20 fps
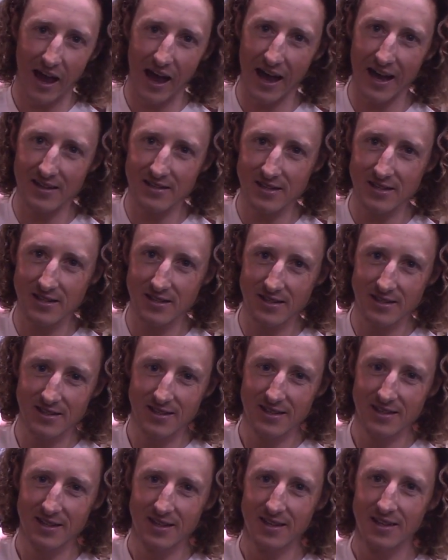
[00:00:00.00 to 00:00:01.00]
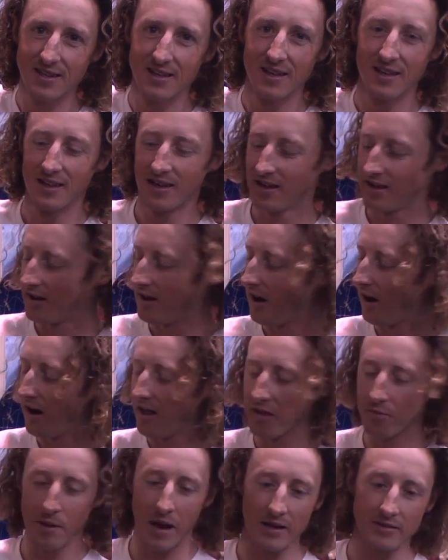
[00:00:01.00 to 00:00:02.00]
guys.
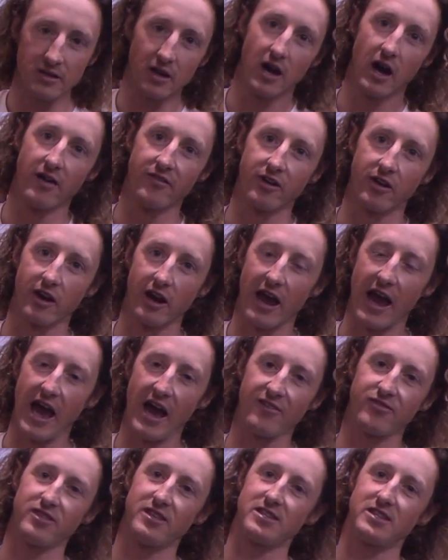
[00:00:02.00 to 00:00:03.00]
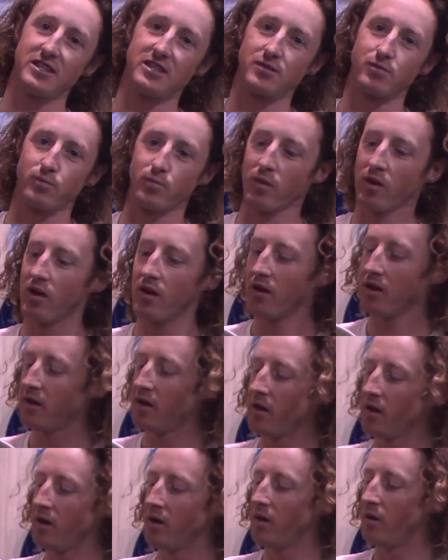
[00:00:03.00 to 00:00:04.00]
All about the Hovercraft. This is
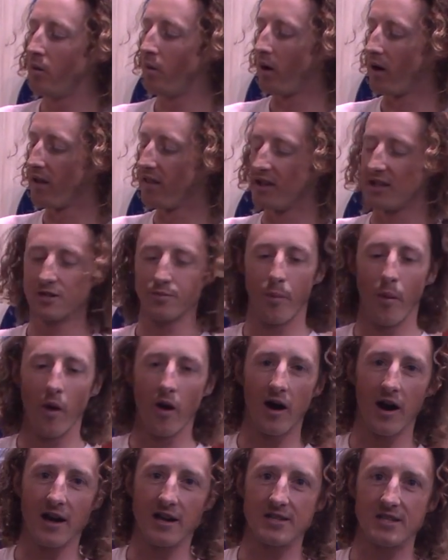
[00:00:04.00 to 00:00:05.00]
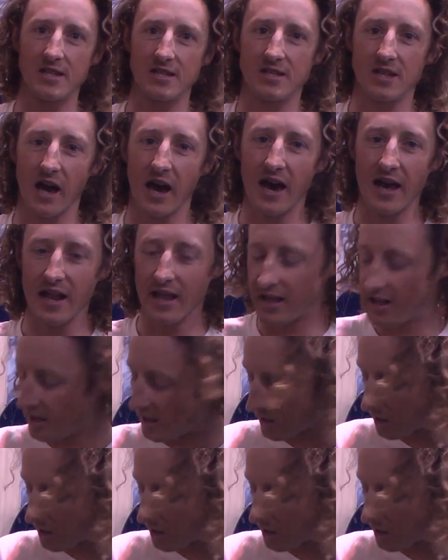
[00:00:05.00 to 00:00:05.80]
one of those boards that's got a